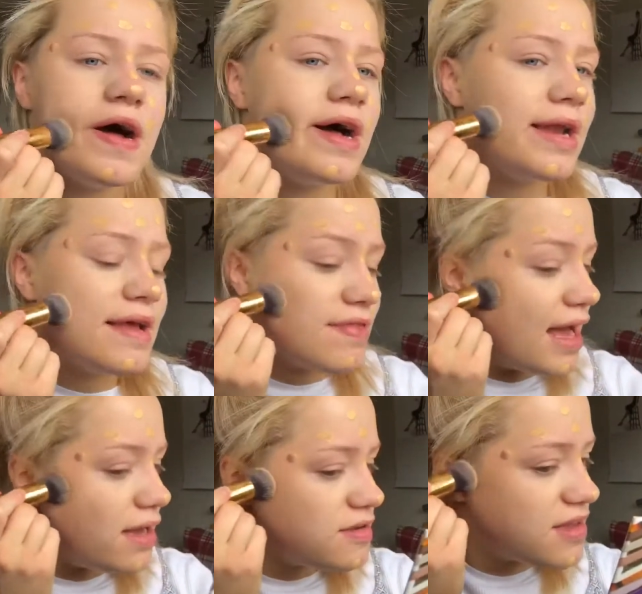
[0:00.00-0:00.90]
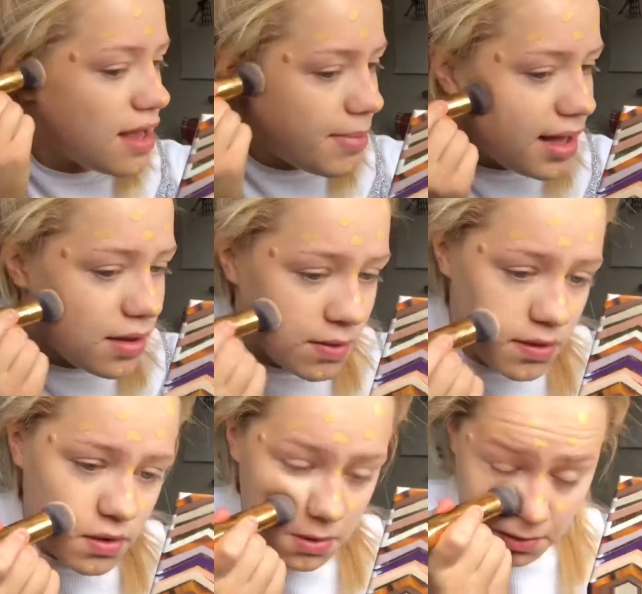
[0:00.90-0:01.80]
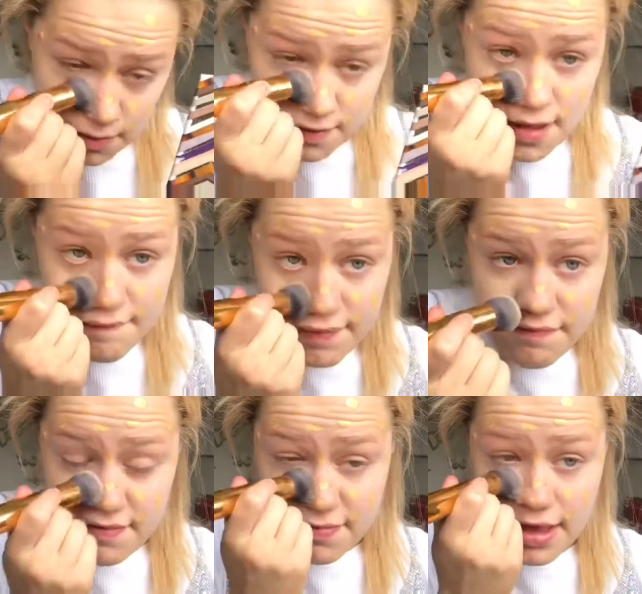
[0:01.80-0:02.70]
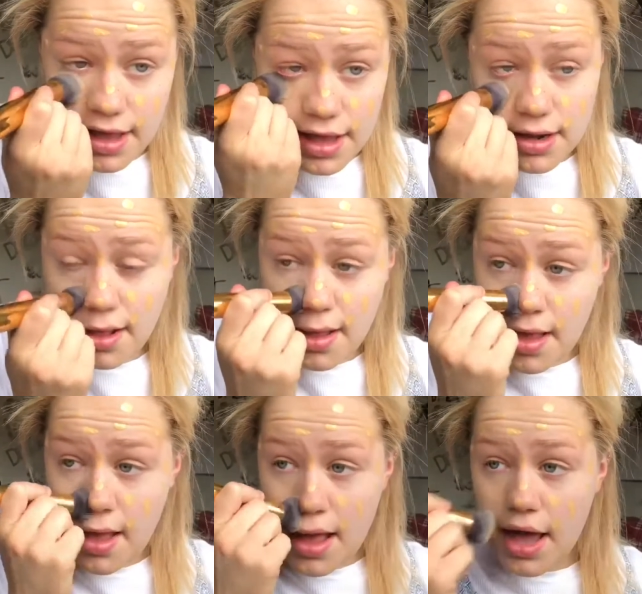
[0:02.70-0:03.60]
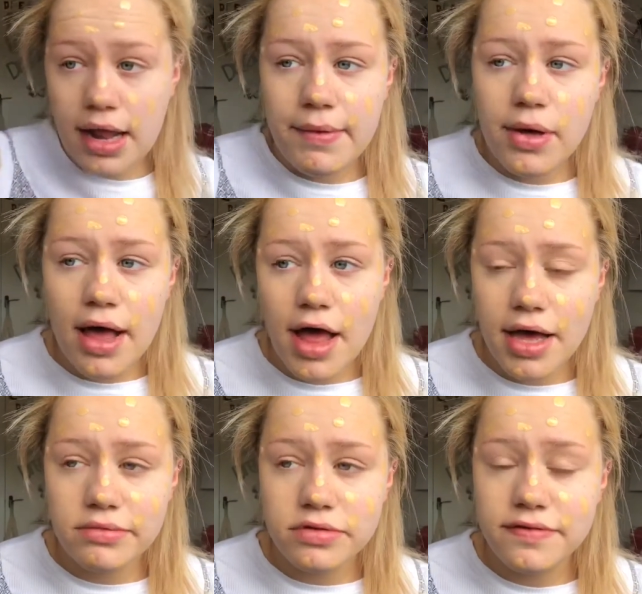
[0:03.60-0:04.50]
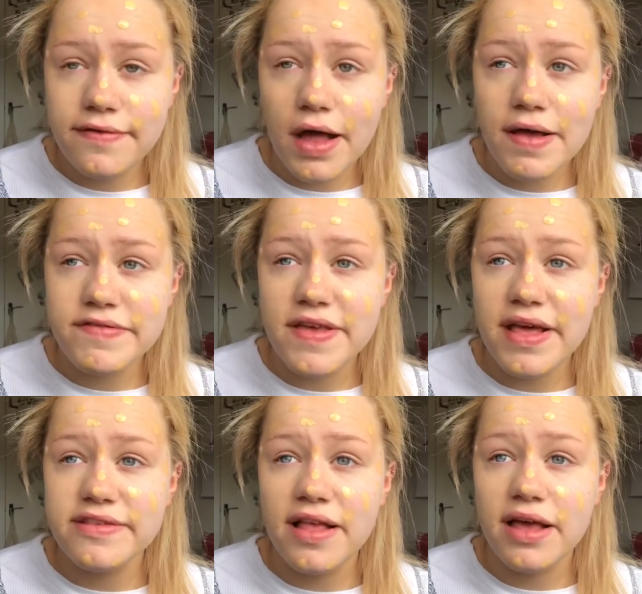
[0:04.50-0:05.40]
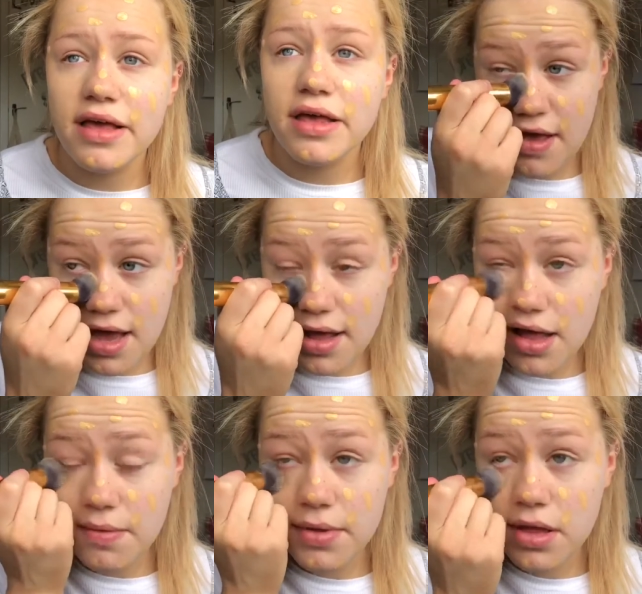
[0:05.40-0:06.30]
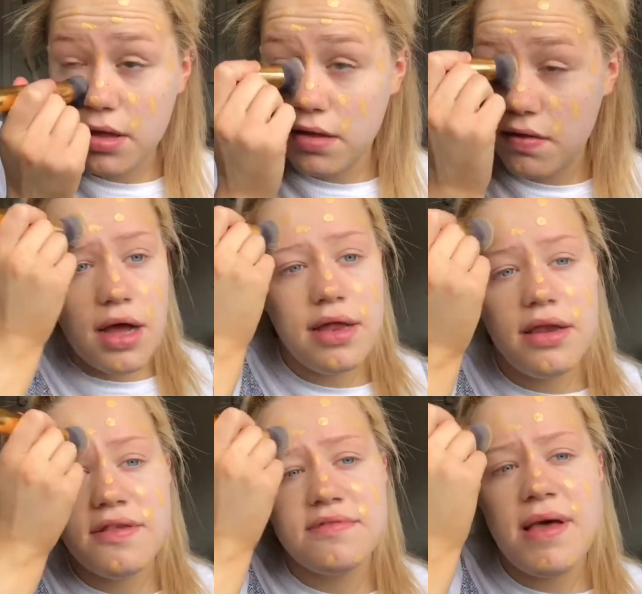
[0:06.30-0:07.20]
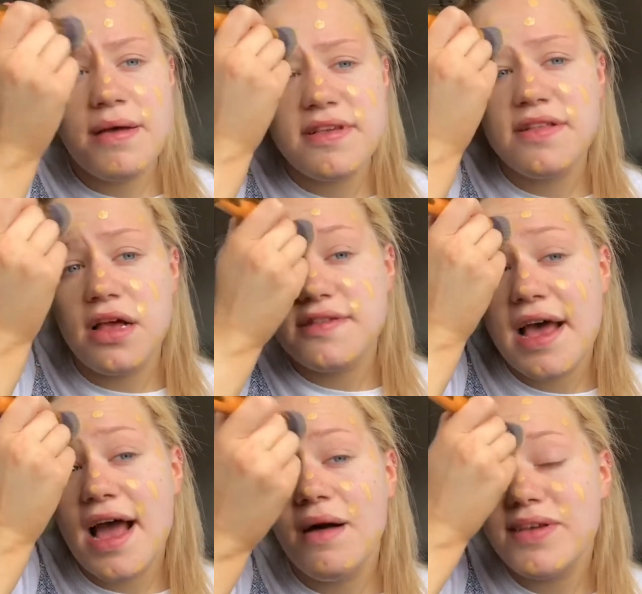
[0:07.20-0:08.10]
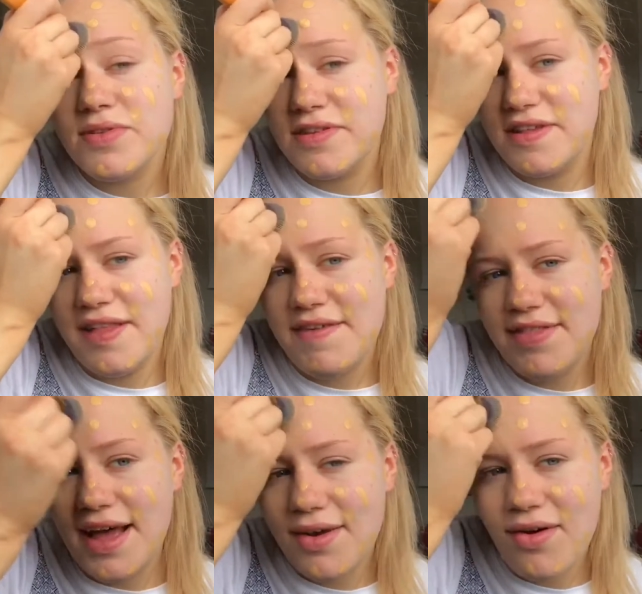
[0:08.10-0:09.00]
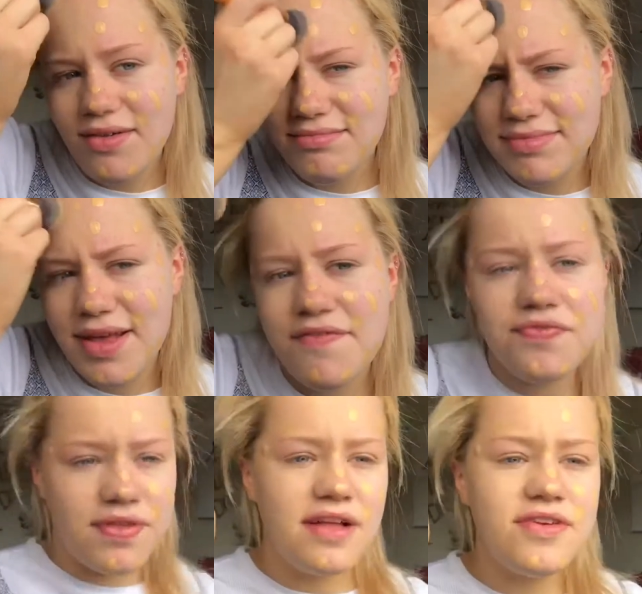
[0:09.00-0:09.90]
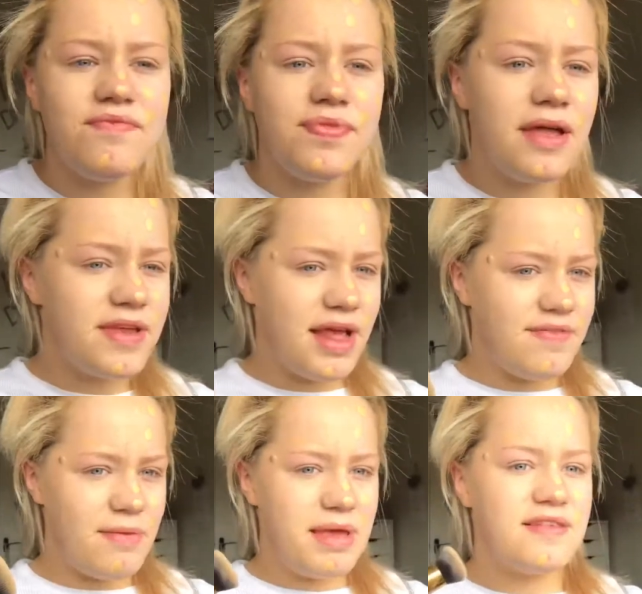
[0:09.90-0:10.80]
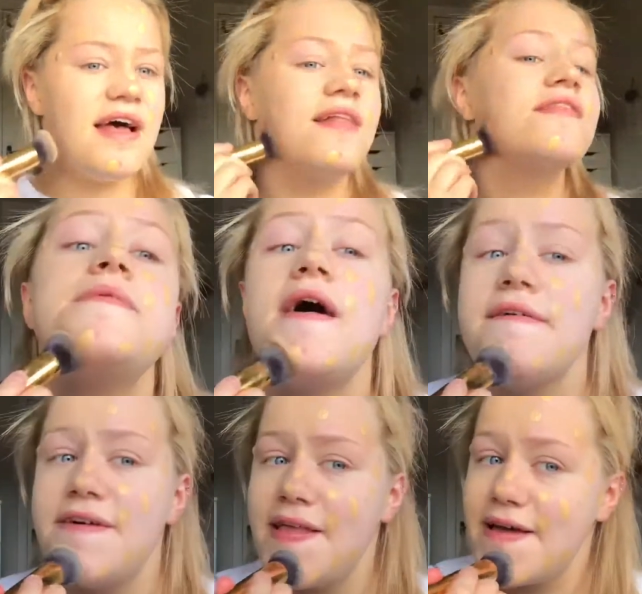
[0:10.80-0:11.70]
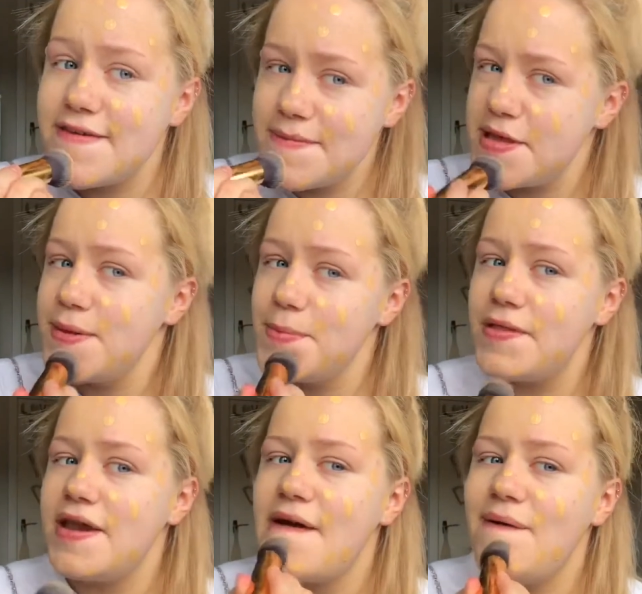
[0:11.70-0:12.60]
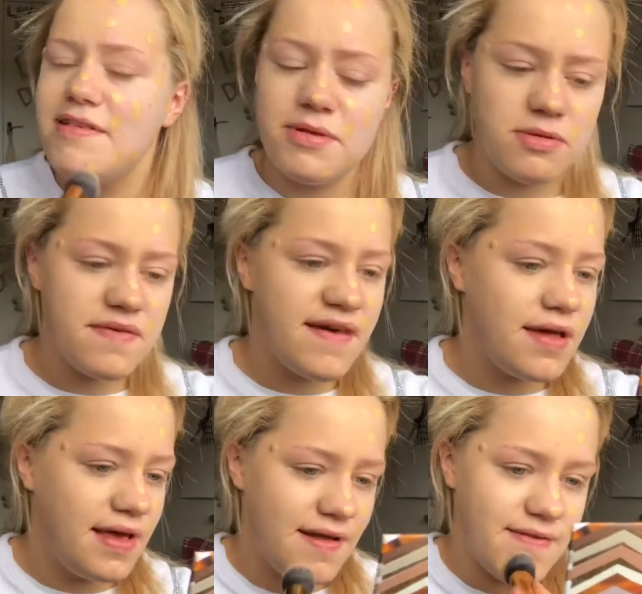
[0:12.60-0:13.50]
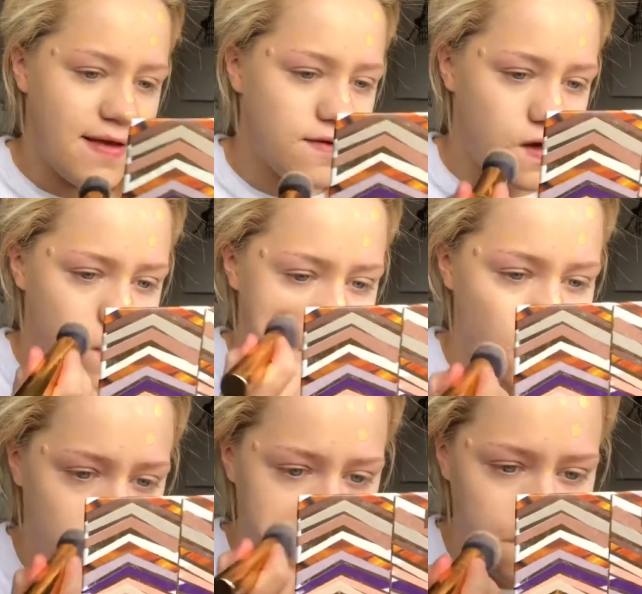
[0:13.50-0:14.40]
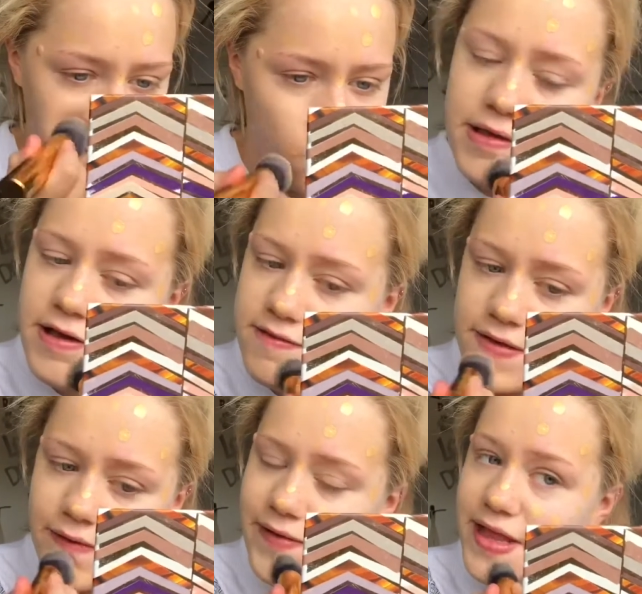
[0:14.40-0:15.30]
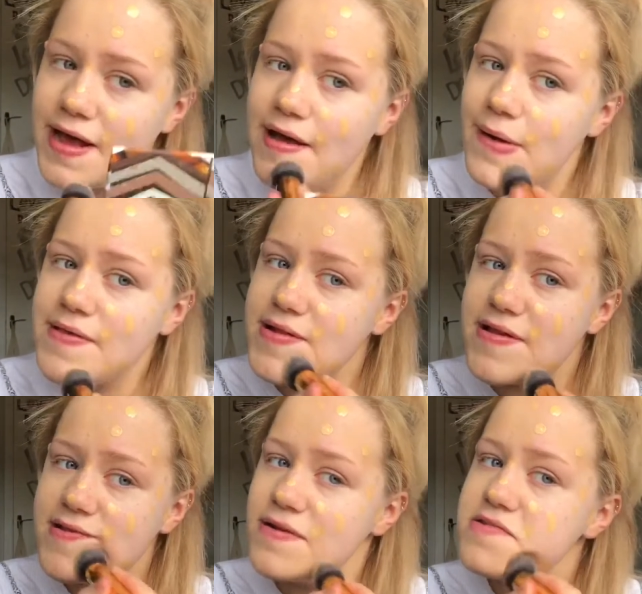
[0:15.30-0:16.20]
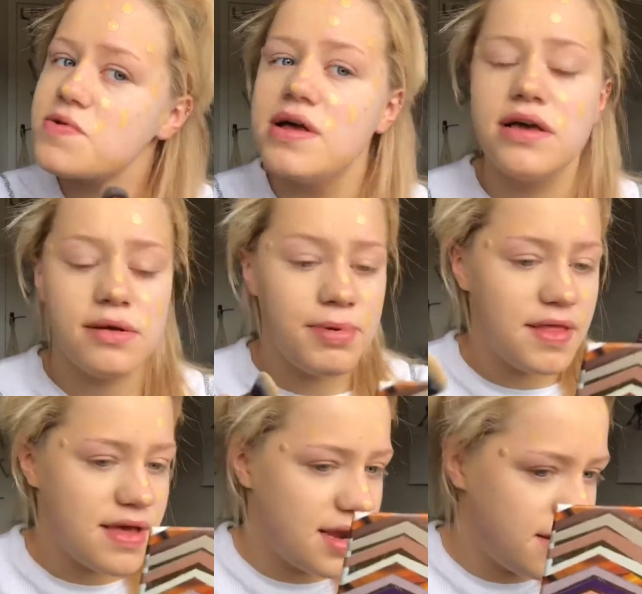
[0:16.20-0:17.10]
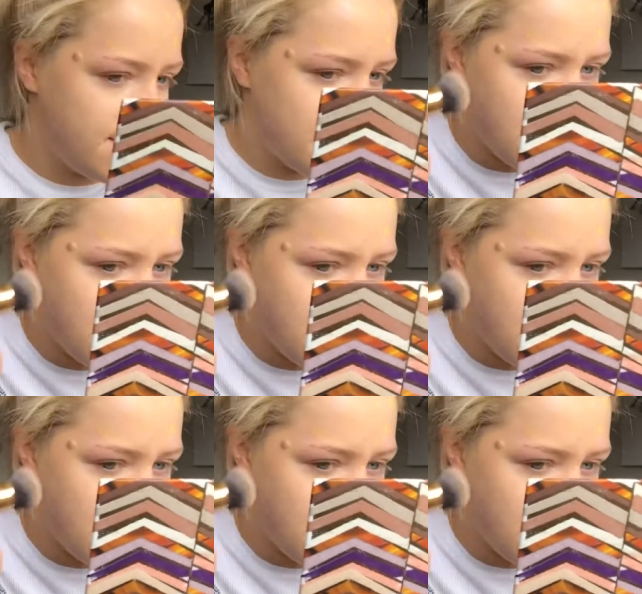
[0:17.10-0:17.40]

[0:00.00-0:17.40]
I'll leave the house at about 7:15 and I won't get home till 5, so that's like 10 hours, and this makeup says it lasts 8 hours, which isn't even that long. I don't know if that makes sense. So I feel like it should be a little more than 8 hours, but to be fair, I think it does. I wear this most days for longer than 8 hours and it still looks quite good by the end of the